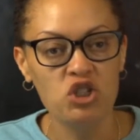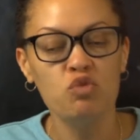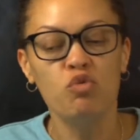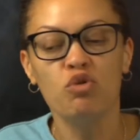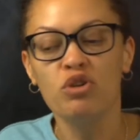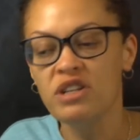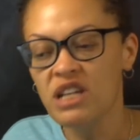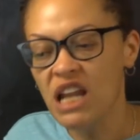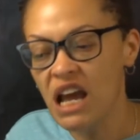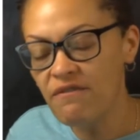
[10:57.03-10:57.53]
You
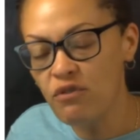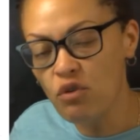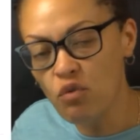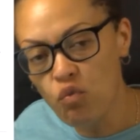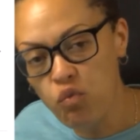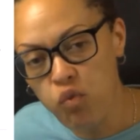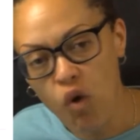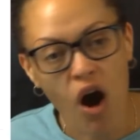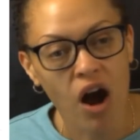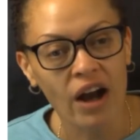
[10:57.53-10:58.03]
will never
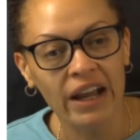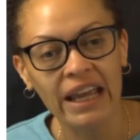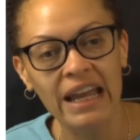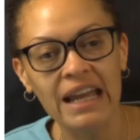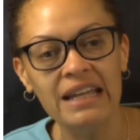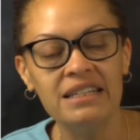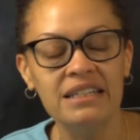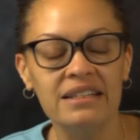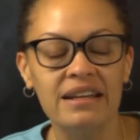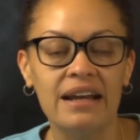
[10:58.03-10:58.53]
walk
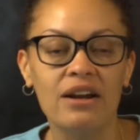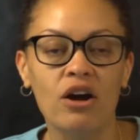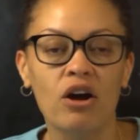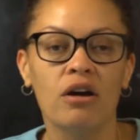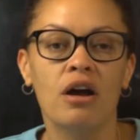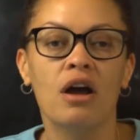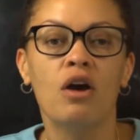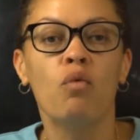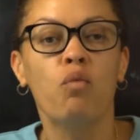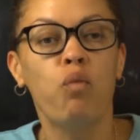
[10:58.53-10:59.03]
into that
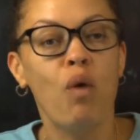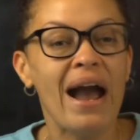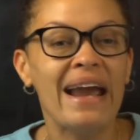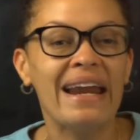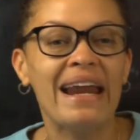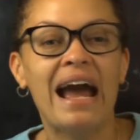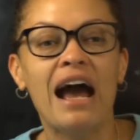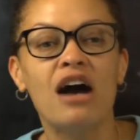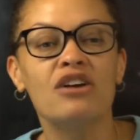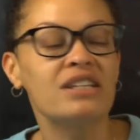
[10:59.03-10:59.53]
White
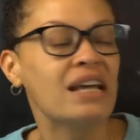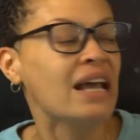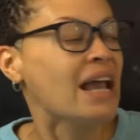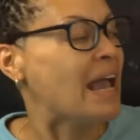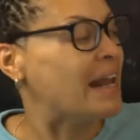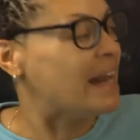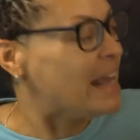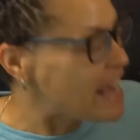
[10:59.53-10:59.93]
House and